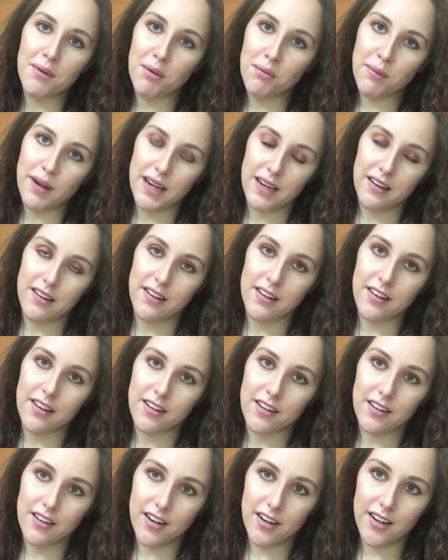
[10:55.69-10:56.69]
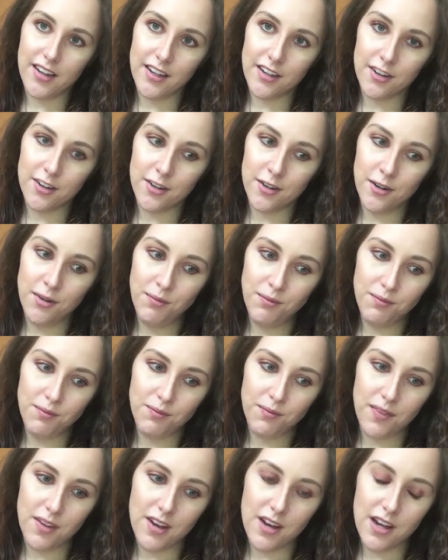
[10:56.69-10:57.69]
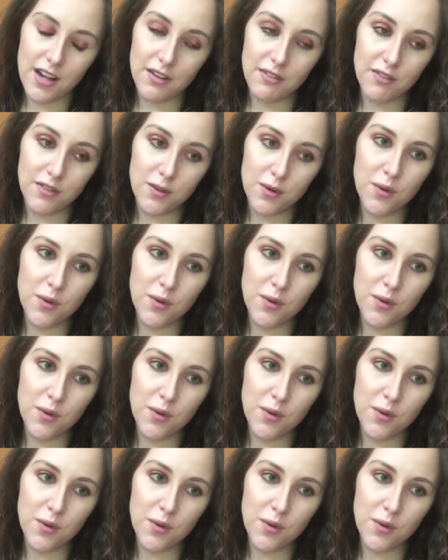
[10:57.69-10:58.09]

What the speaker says: I'm a Mac kind of girl. I've